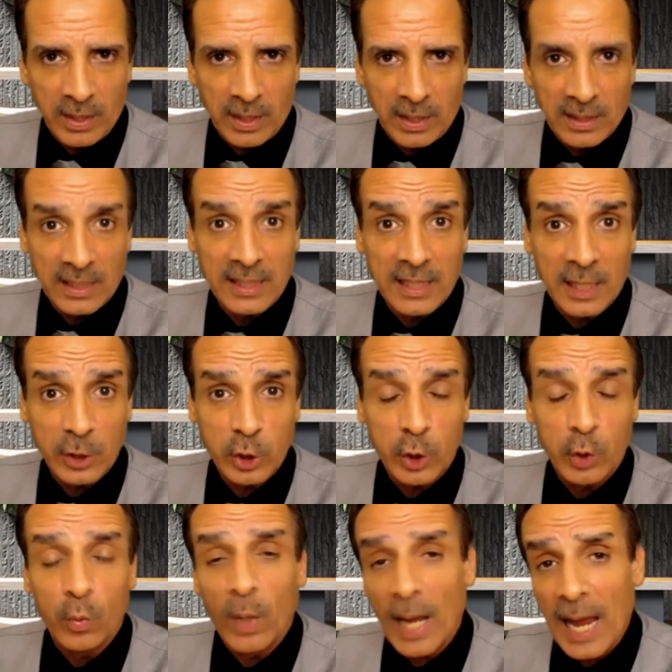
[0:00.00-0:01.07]
be to get
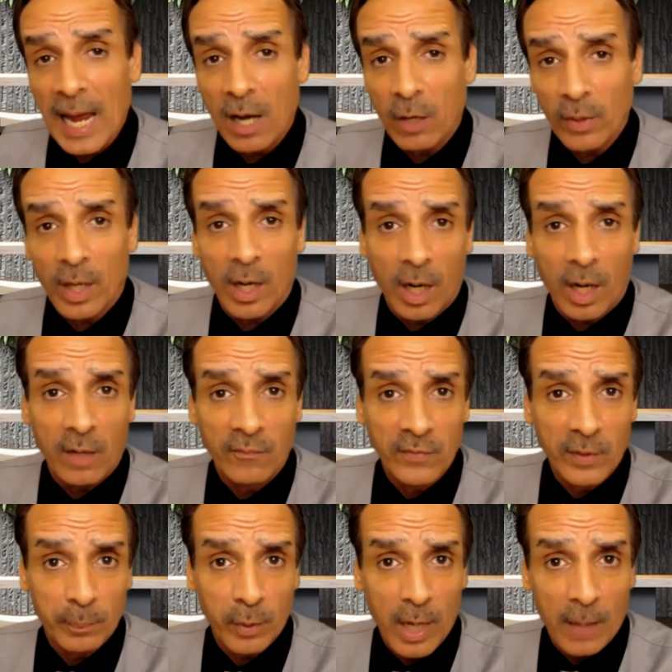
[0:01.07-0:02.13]
you out of
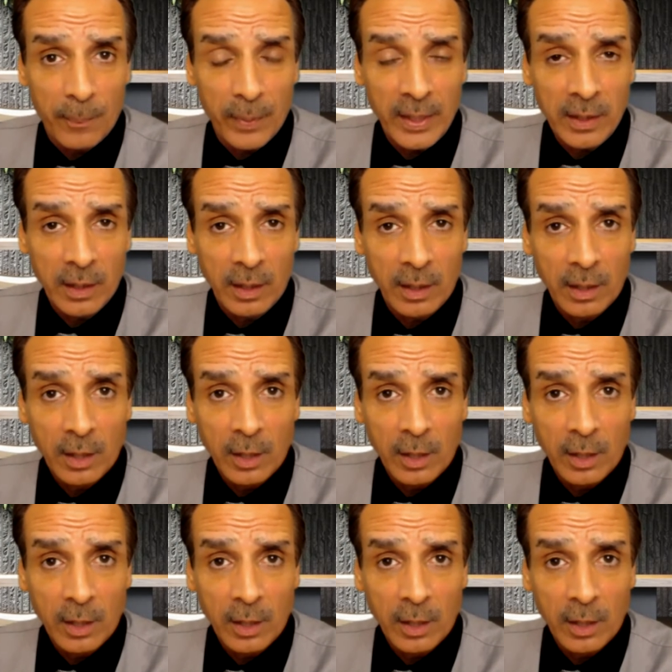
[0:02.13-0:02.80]
the property.